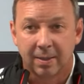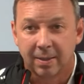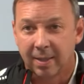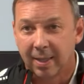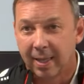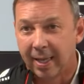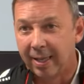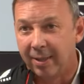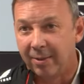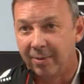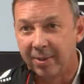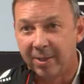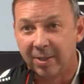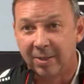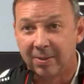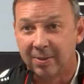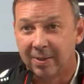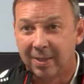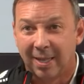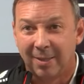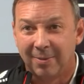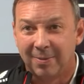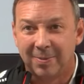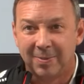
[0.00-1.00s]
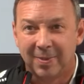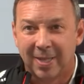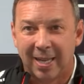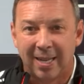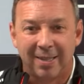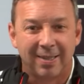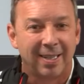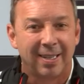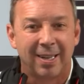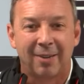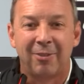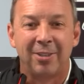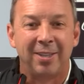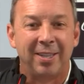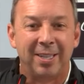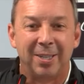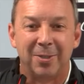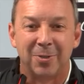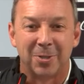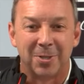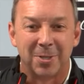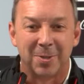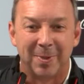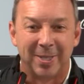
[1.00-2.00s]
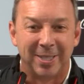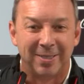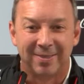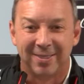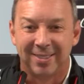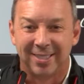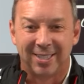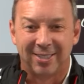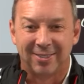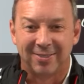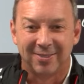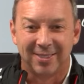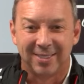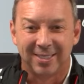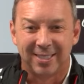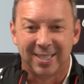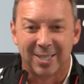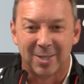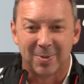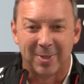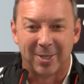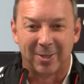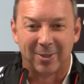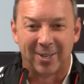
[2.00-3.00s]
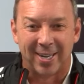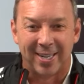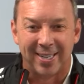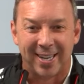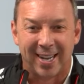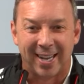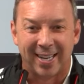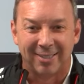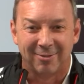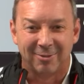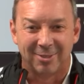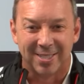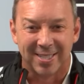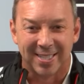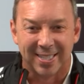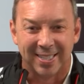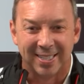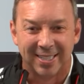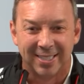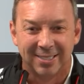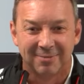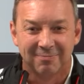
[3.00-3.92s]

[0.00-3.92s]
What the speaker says: I don't know. I everything interests me. Catch me on the right day. We'll see.